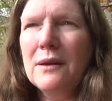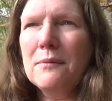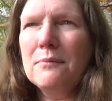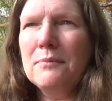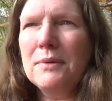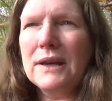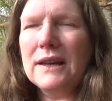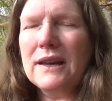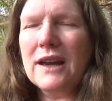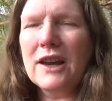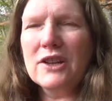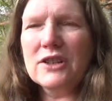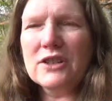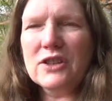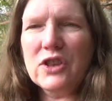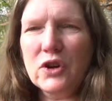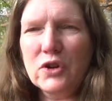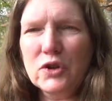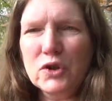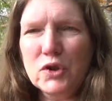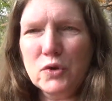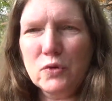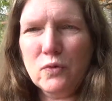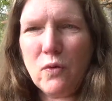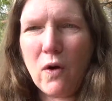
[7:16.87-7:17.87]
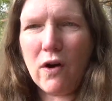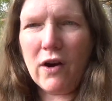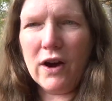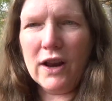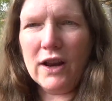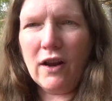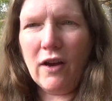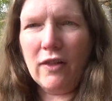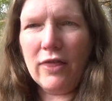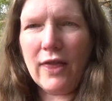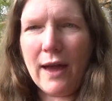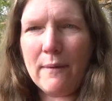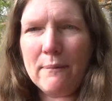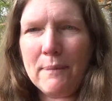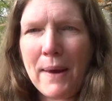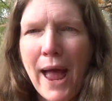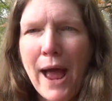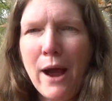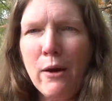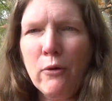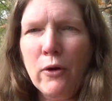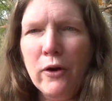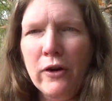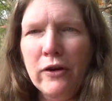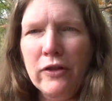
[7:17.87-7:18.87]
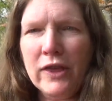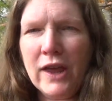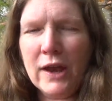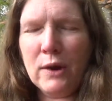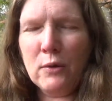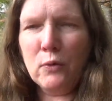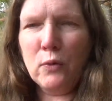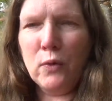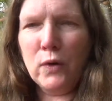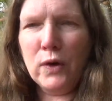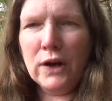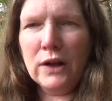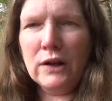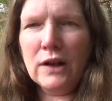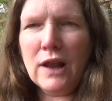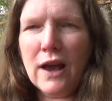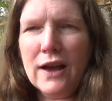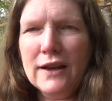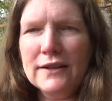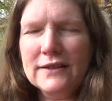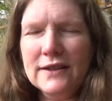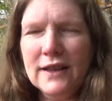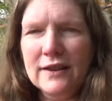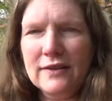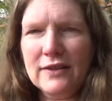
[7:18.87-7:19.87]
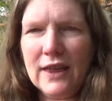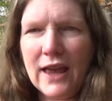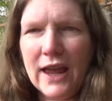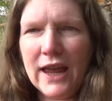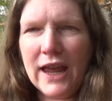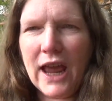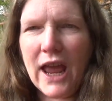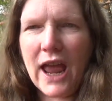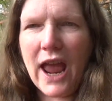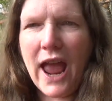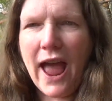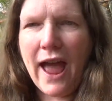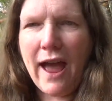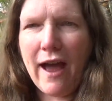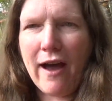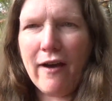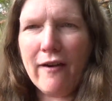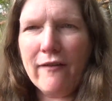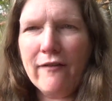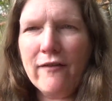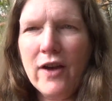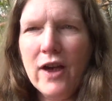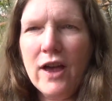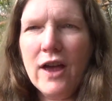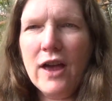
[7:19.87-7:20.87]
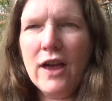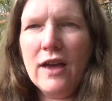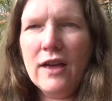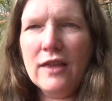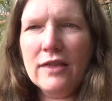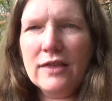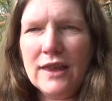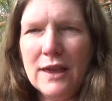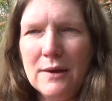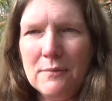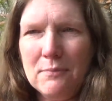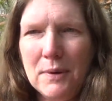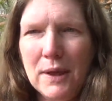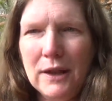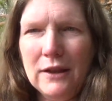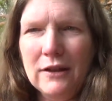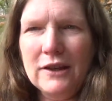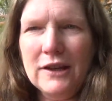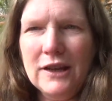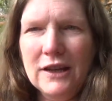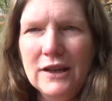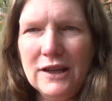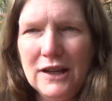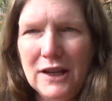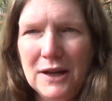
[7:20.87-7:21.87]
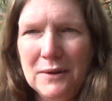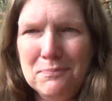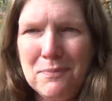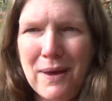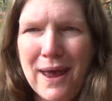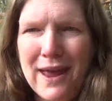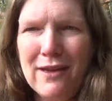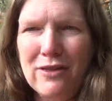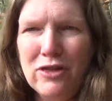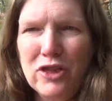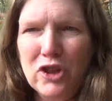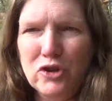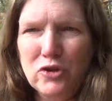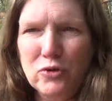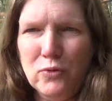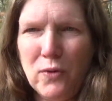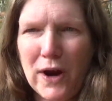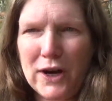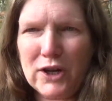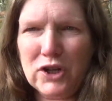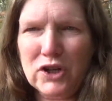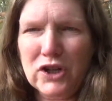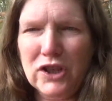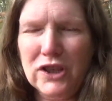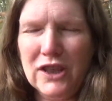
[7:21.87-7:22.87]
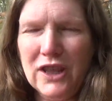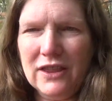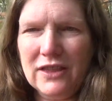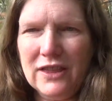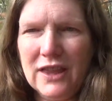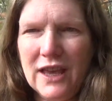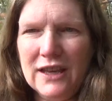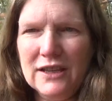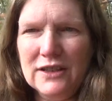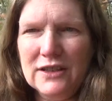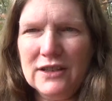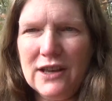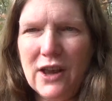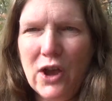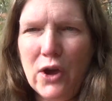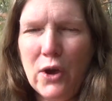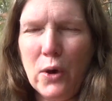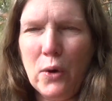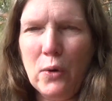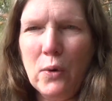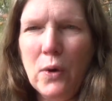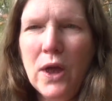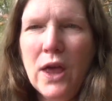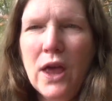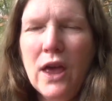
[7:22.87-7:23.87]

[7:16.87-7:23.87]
because they're drawing on that power and they realize that they have the ability to command the direction that things go.